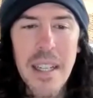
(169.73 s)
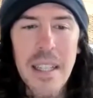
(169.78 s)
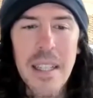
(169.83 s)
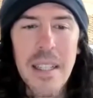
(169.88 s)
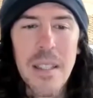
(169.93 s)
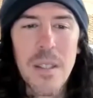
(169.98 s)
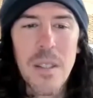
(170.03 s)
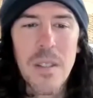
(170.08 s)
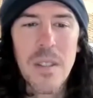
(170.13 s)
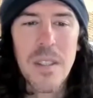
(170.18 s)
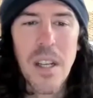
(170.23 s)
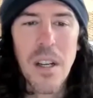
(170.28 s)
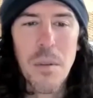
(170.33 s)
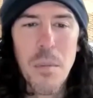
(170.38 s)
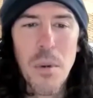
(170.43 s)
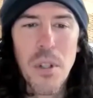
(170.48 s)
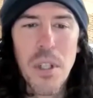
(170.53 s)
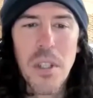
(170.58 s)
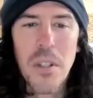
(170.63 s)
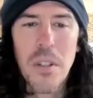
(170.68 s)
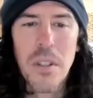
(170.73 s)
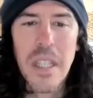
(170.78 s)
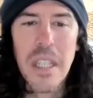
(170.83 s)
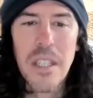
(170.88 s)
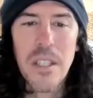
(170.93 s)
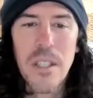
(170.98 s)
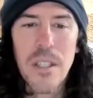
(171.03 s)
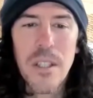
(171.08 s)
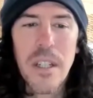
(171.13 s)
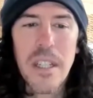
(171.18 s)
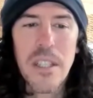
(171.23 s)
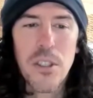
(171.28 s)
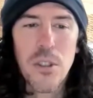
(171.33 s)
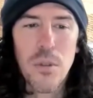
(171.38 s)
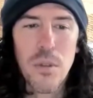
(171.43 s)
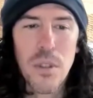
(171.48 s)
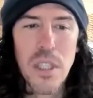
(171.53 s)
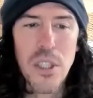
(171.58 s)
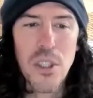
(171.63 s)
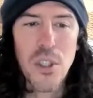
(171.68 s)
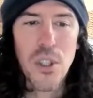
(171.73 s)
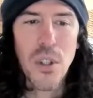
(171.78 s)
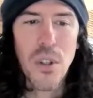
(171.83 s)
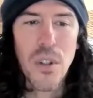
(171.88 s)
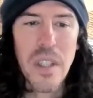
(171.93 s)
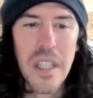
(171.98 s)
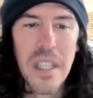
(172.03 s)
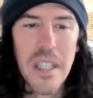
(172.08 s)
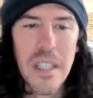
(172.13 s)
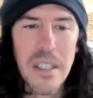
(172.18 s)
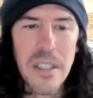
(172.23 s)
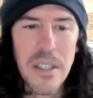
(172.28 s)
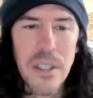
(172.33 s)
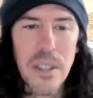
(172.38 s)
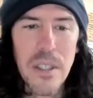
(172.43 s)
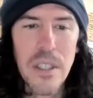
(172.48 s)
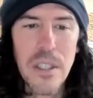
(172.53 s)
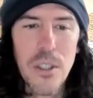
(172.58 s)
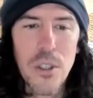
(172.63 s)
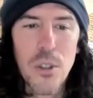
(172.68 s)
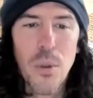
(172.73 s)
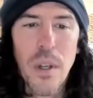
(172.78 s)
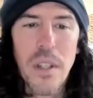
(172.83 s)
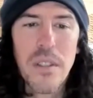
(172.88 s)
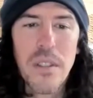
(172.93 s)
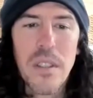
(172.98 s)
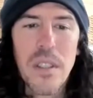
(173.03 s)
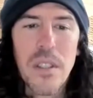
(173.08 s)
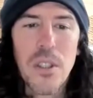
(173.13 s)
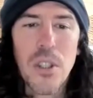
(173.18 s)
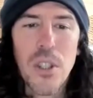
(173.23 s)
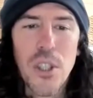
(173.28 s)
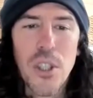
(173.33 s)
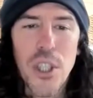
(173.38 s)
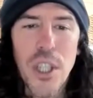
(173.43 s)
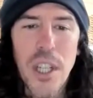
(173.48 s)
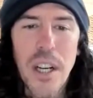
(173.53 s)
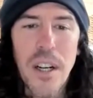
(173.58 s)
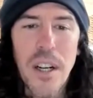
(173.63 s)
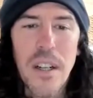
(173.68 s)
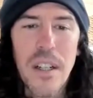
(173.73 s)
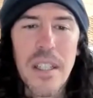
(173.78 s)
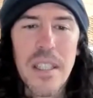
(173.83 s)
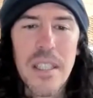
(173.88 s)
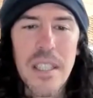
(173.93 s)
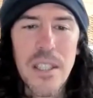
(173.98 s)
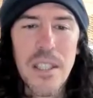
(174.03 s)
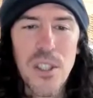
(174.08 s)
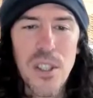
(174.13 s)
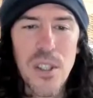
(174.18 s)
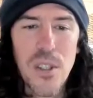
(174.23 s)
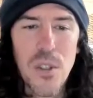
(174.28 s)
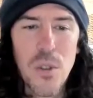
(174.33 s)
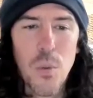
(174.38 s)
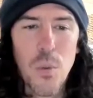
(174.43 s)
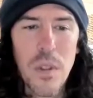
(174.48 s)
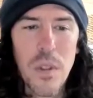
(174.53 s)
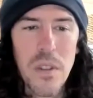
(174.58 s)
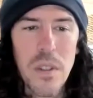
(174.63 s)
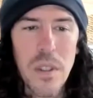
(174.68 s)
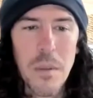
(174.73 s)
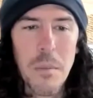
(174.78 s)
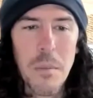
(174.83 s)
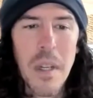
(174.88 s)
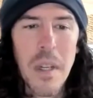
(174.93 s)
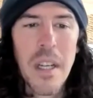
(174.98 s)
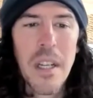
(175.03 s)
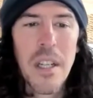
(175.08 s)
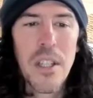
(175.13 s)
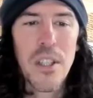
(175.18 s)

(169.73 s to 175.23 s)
he is a ceremonial leader and traditional healer entrusted to share Indigenous wisdom,